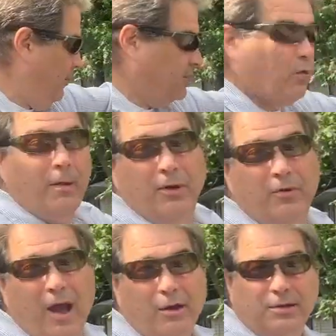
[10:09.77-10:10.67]
So what I'm gonna do
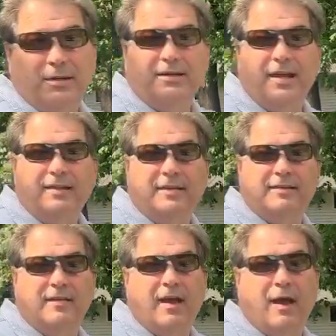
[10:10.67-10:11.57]
now is I'm gonna take this
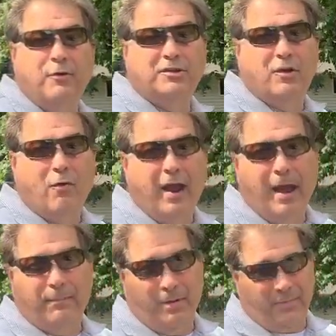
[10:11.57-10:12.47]
in the house and wrap it.